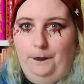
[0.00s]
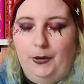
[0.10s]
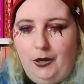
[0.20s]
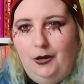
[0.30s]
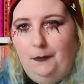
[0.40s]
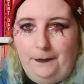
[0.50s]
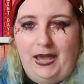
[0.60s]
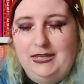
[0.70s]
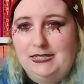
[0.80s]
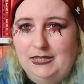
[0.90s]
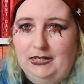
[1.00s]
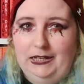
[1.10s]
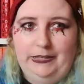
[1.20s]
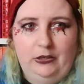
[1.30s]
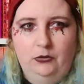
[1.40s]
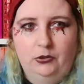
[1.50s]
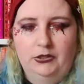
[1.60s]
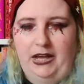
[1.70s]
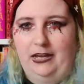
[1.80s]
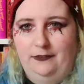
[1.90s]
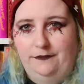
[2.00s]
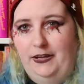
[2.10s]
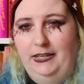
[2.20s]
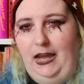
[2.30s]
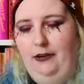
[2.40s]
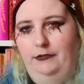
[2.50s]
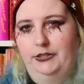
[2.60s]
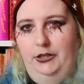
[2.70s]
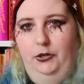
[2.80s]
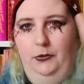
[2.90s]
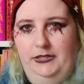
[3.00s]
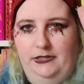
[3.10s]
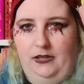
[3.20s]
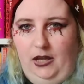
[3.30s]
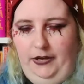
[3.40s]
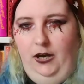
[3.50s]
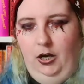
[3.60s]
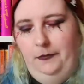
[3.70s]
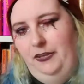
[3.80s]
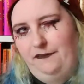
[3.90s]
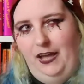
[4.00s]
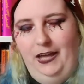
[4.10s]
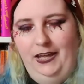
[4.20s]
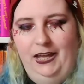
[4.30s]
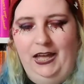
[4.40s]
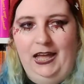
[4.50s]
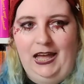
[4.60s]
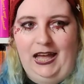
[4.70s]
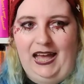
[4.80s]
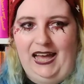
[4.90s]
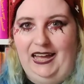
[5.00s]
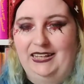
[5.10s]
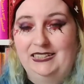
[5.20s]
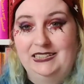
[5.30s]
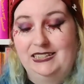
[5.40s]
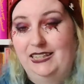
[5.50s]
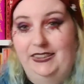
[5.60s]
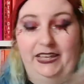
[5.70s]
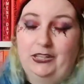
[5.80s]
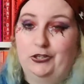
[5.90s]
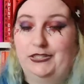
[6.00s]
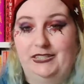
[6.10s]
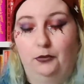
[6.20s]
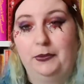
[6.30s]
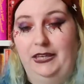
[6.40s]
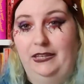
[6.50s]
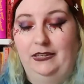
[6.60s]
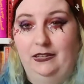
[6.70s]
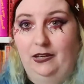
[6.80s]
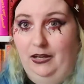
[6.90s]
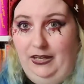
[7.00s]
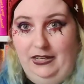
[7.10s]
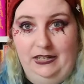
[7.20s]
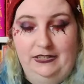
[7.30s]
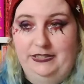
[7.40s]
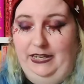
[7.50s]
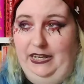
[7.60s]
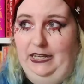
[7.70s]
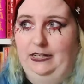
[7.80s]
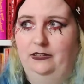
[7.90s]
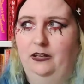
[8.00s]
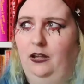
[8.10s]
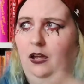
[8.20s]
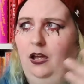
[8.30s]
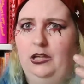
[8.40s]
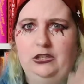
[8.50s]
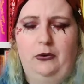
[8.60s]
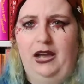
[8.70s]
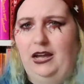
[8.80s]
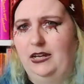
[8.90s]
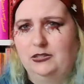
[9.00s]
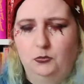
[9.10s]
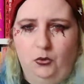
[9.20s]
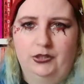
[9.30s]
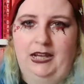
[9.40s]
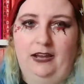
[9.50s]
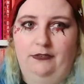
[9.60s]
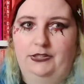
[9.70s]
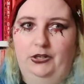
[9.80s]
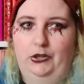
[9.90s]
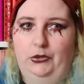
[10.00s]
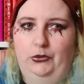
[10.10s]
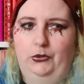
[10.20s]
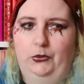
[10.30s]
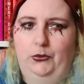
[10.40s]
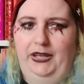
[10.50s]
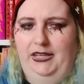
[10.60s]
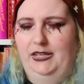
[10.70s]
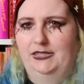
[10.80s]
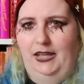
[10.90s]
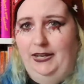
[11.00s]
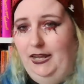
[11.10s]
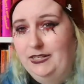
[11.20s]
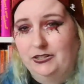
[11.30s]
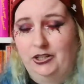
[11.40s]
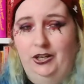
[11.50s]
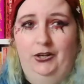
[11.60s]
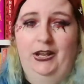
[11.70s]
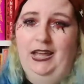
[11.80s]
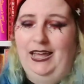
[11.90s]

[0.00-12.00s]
But basically you could have a character who is an army vet and they could still be a teen. You had one character who is an intern.